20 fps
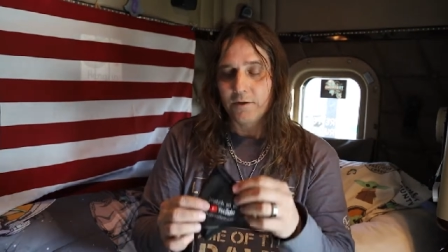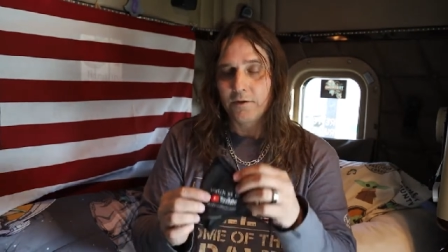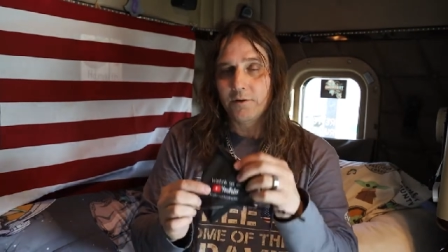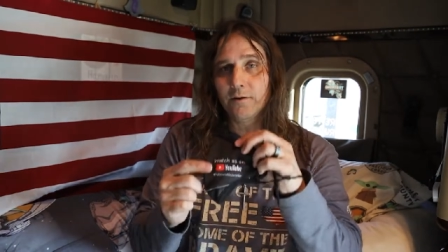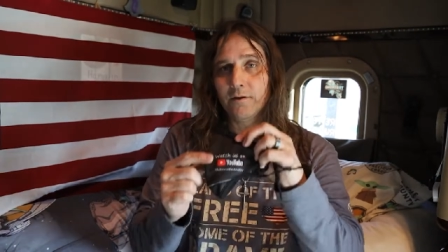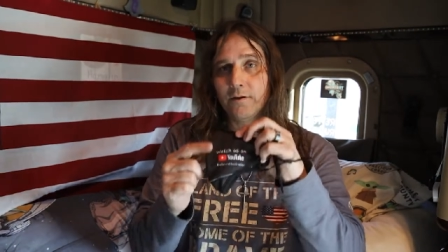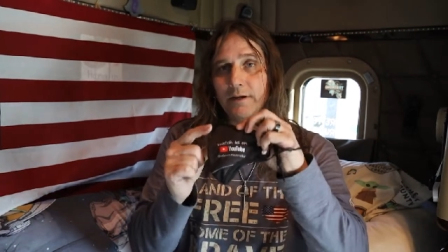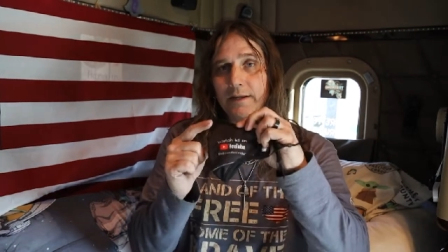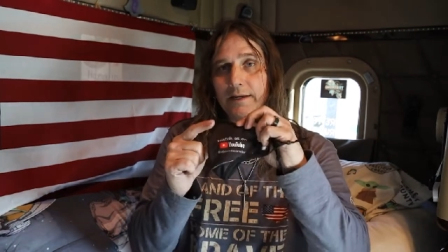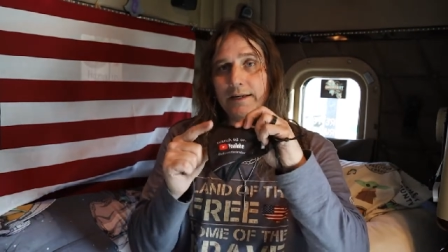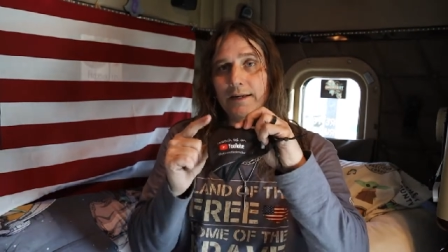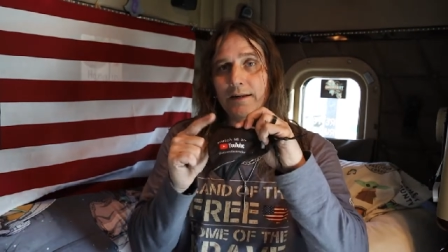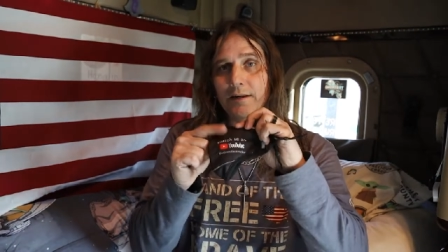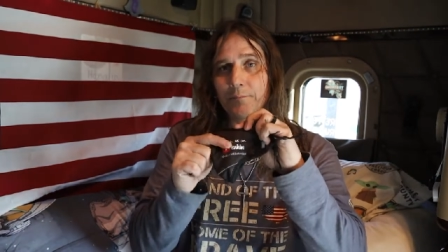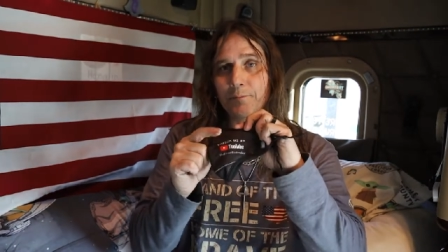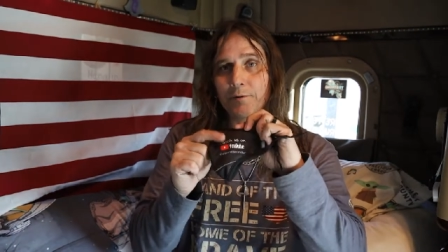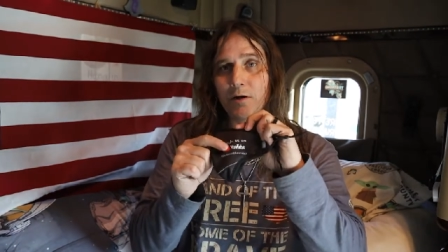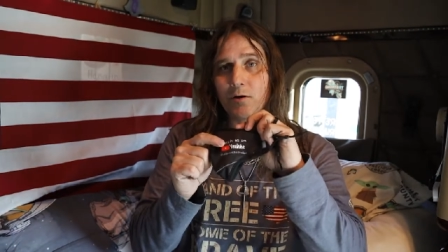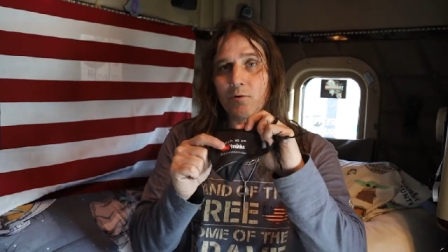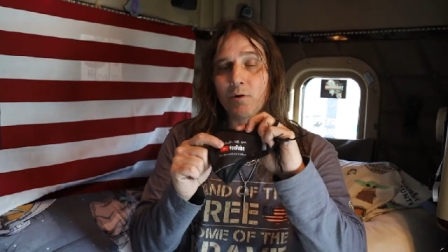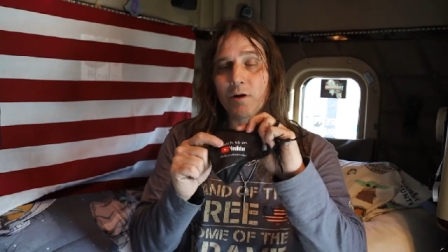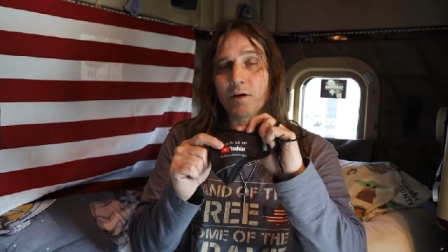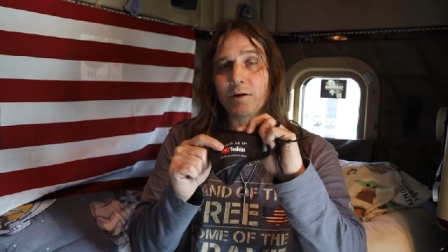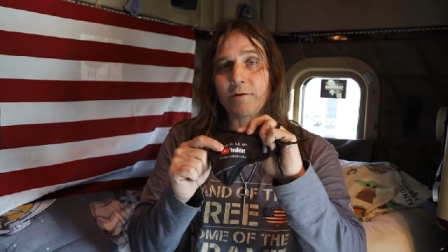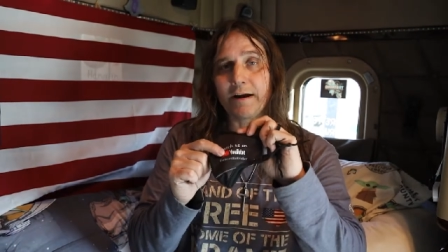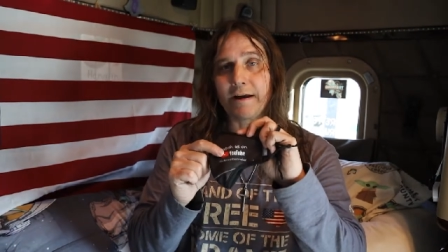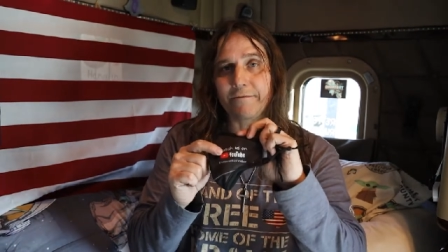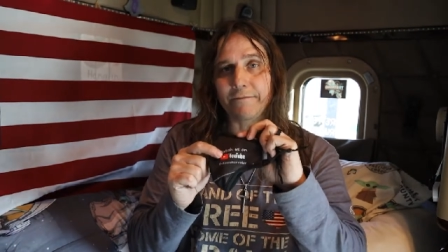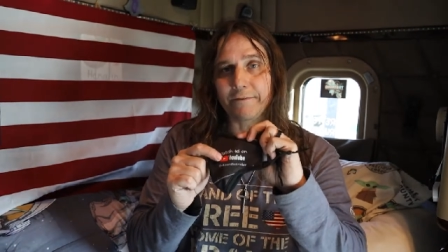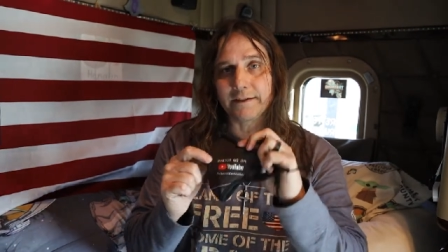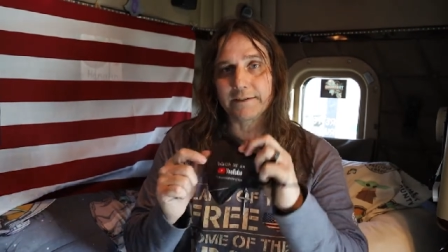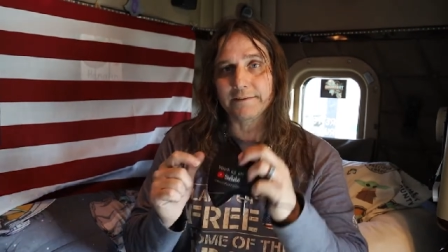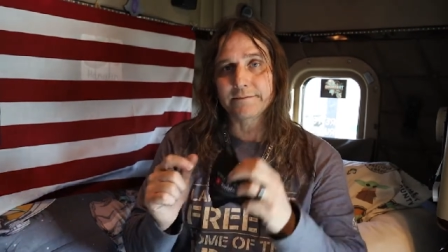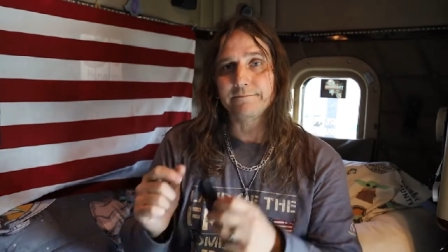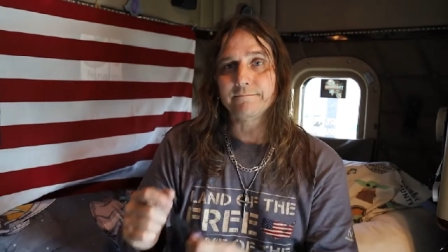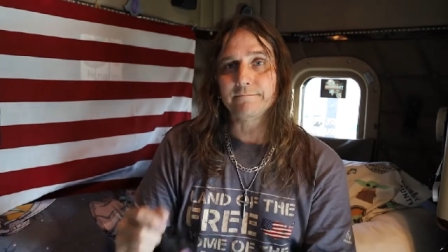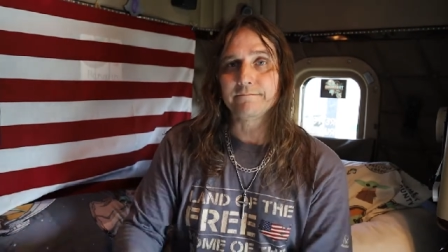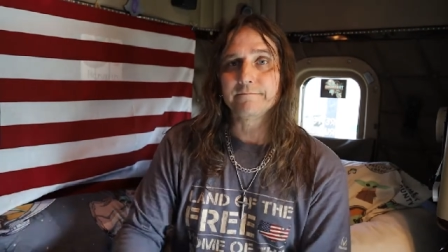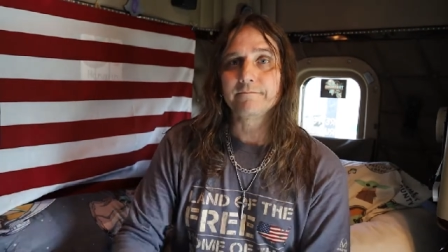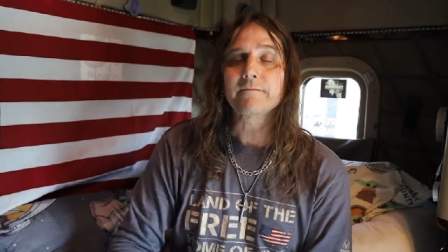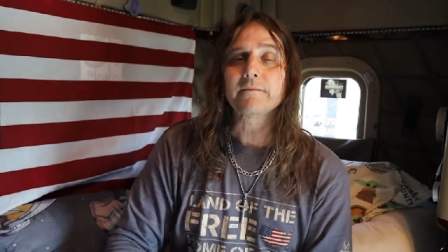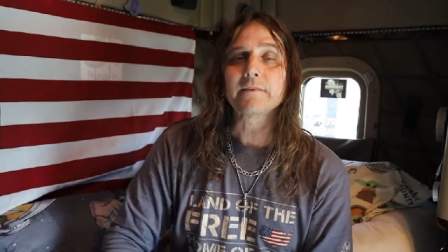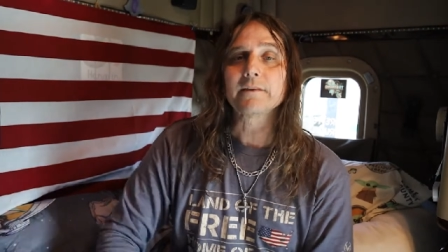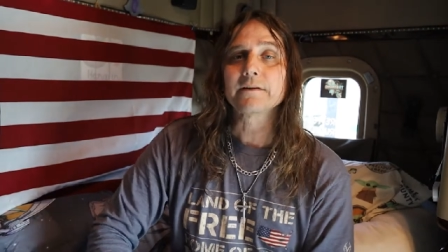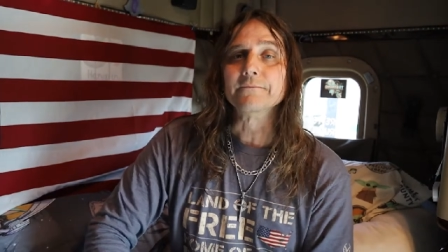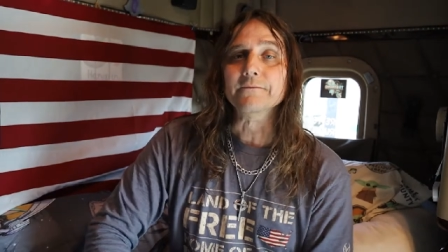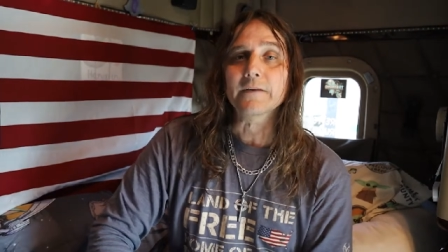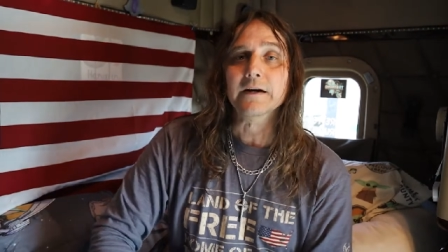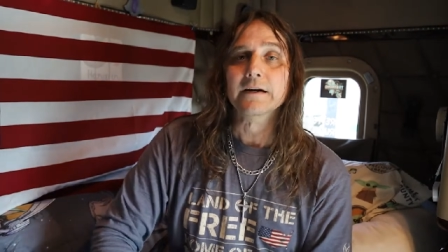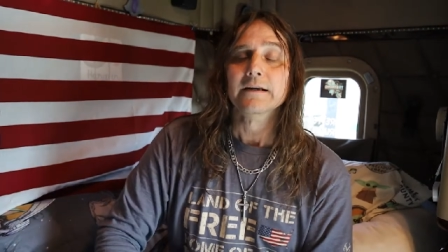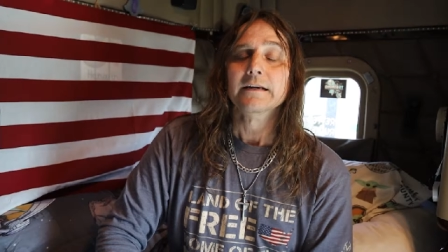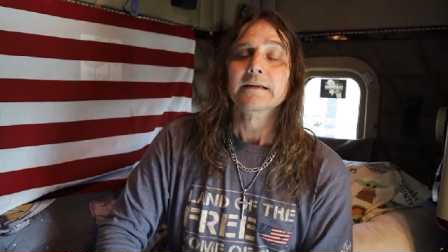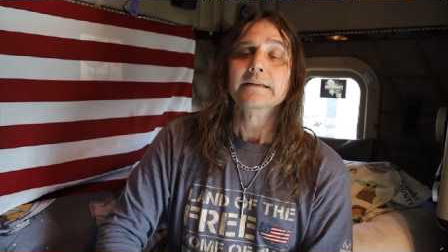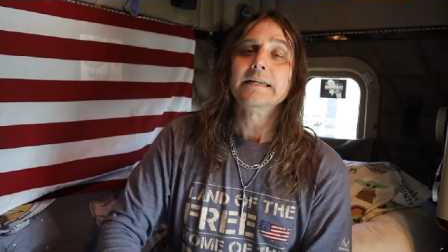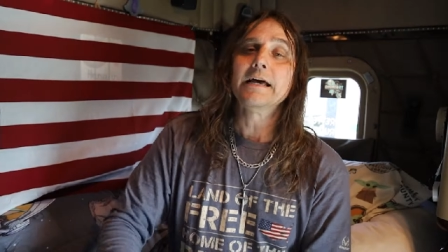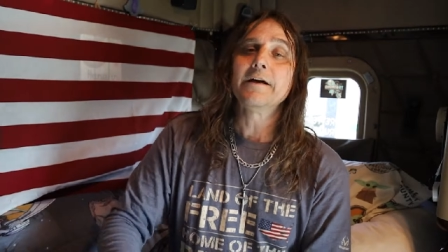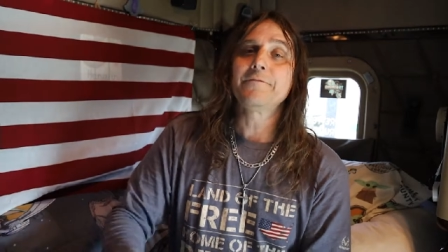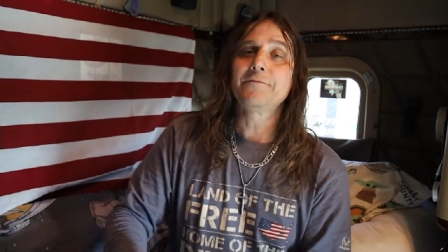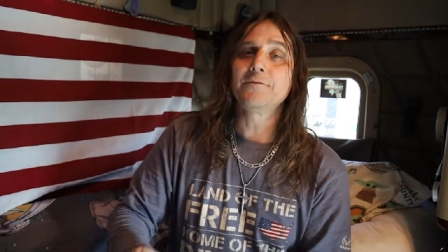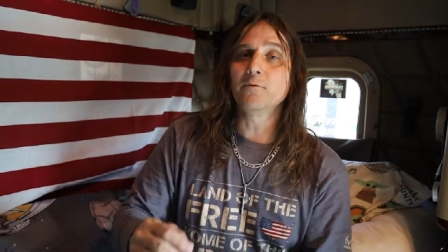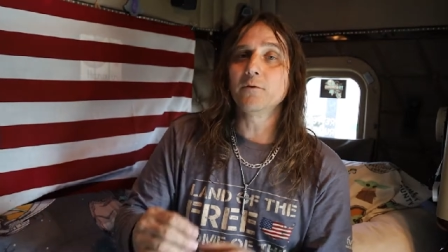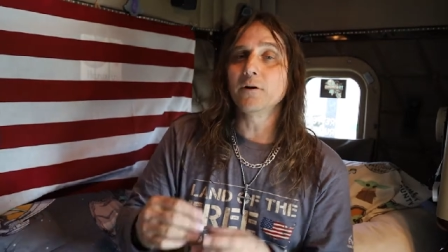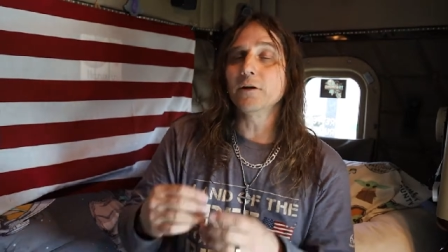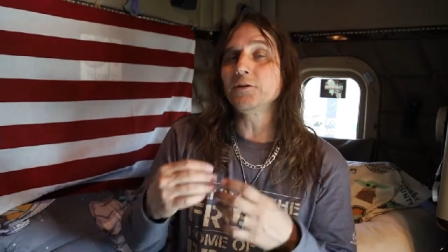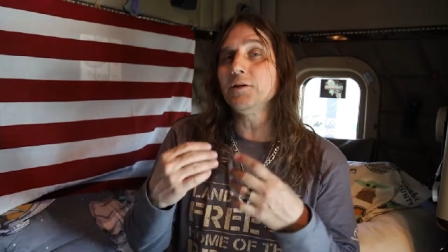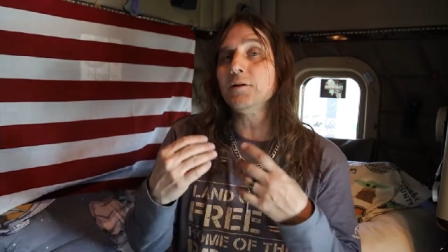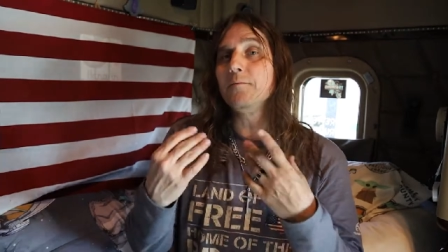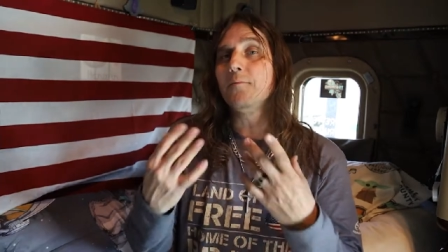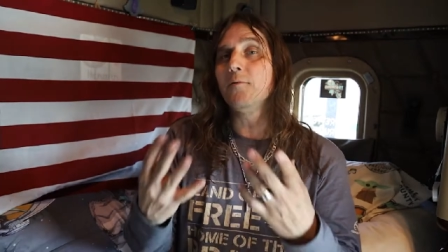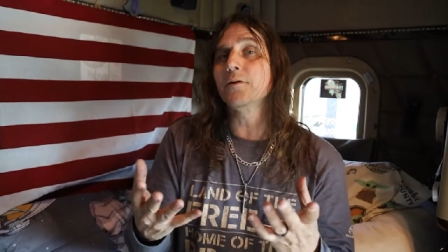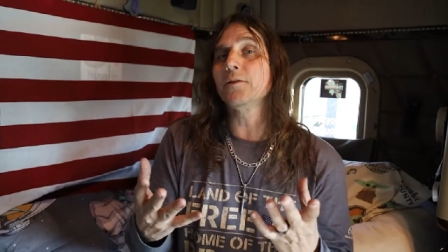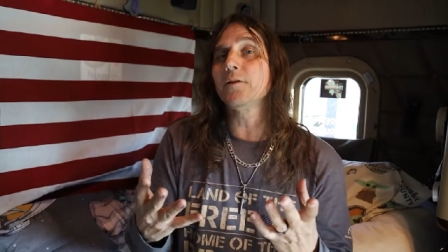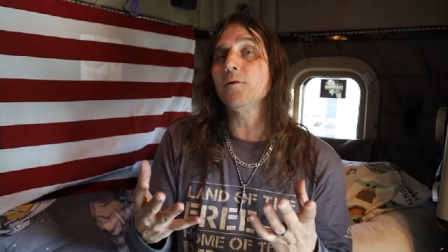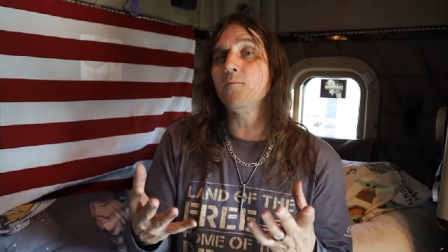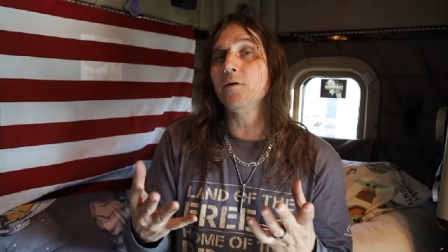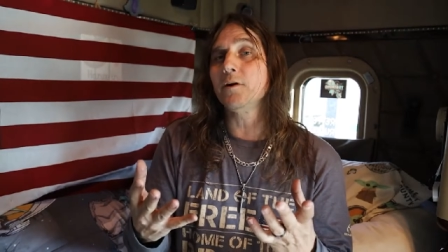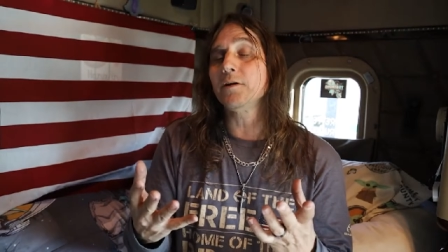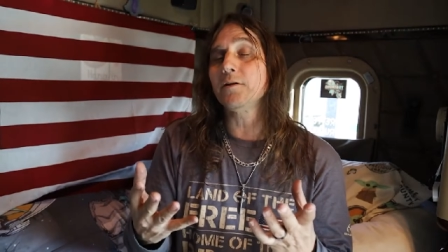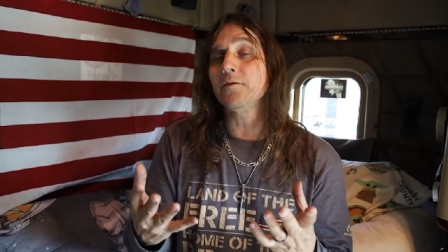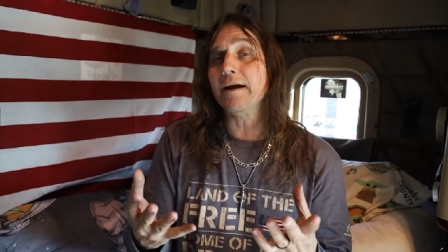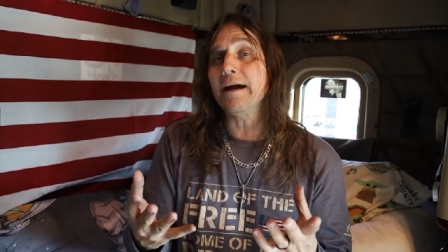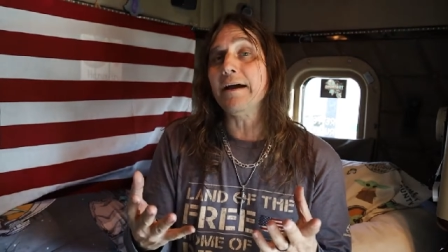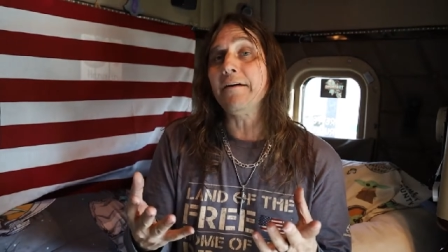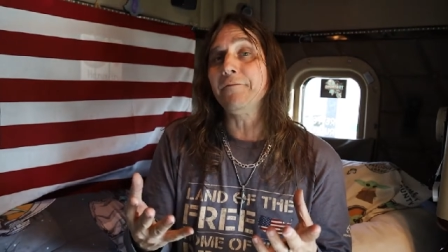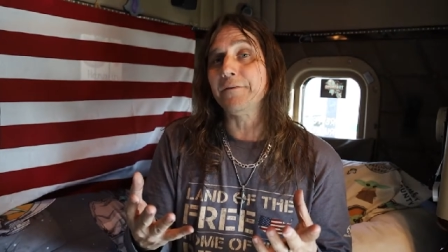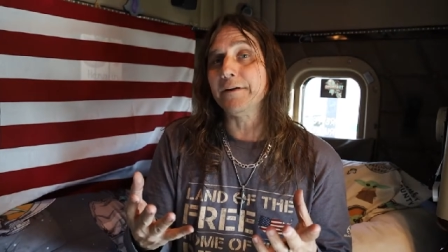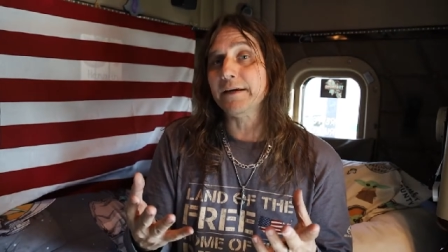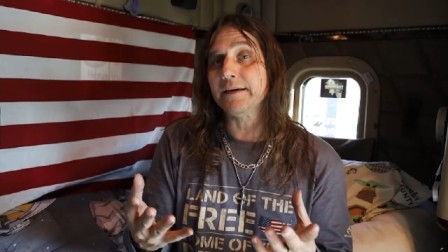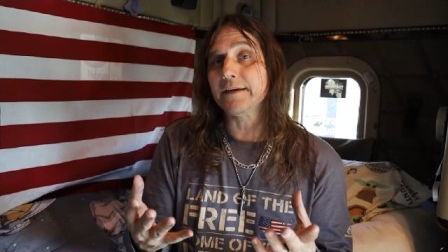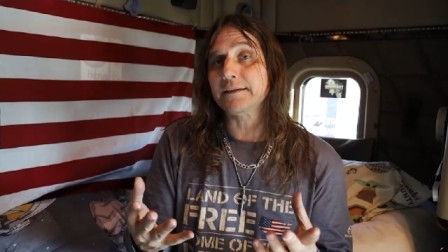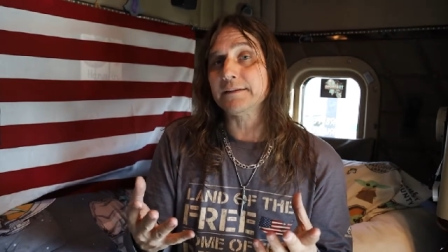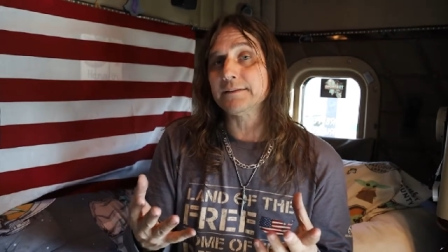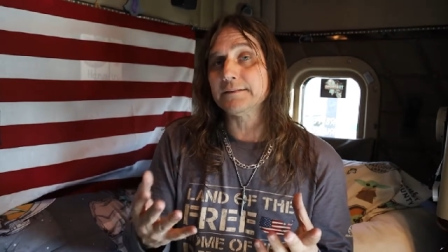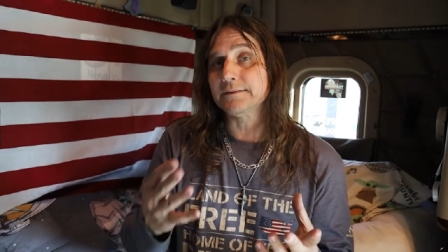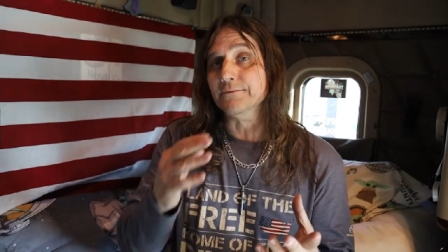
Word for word: you only can upload one graphic. Now if you want to do more than one graphic,